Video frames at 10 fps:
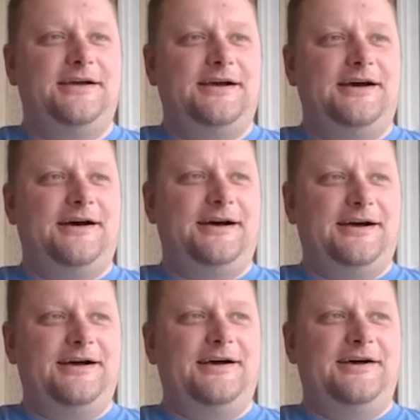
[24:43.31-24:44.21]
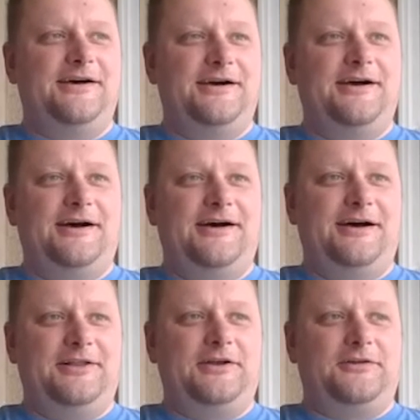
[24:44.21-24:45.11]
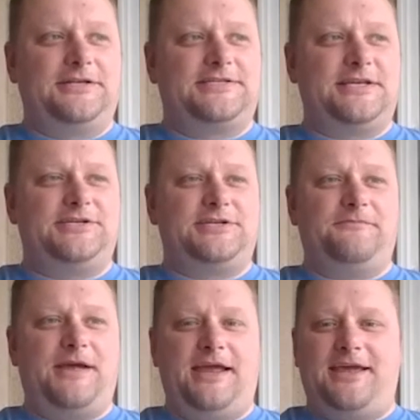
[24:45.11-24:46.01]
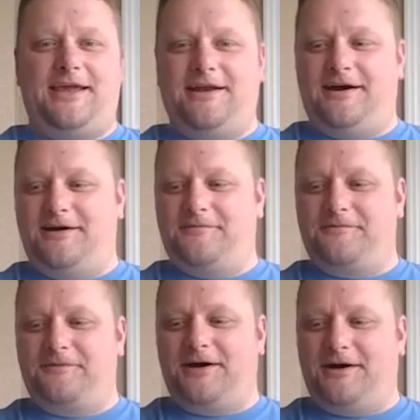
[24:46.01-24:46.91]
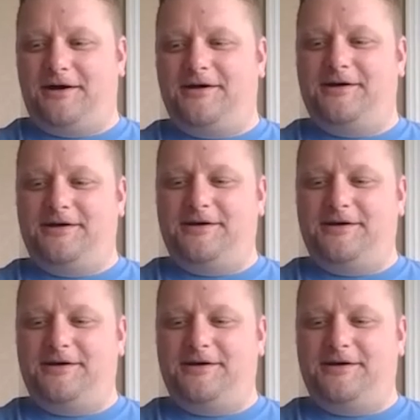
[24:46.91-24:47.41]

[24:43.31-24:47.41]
uh, uh a little decision making uh, uh,